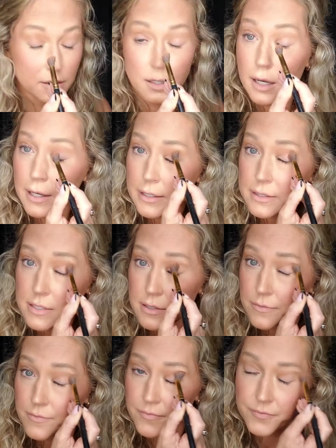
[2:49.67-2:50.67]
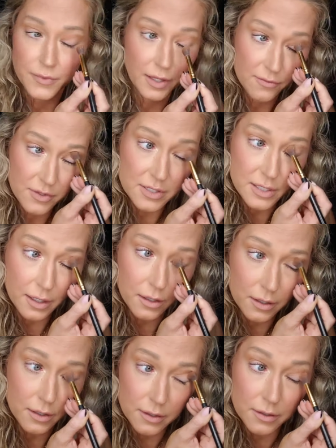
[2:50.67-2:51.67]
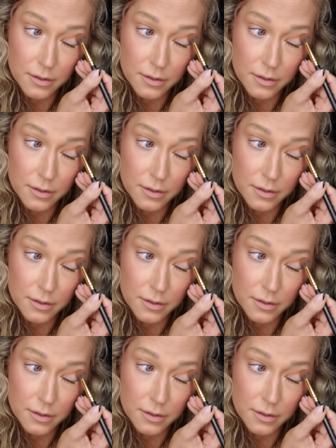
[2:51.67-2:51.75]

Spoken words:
Nice. Love this color.